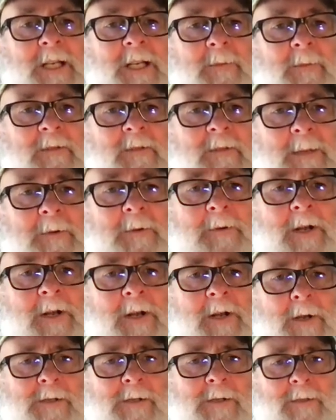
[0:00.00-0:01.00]
and we've separated
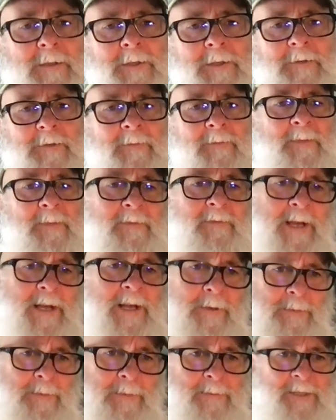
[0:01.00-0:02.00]
our conclusion conclusion from the
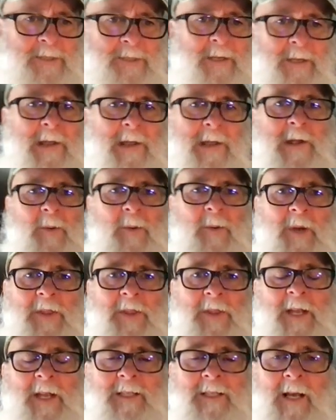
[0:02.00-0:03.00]
final premise with
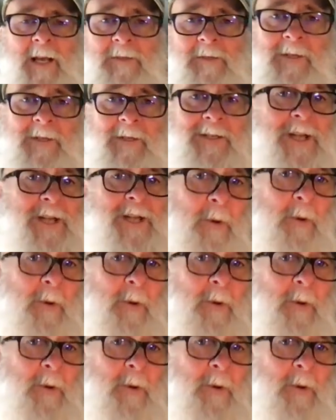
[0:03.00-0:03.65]
a double slash. Now,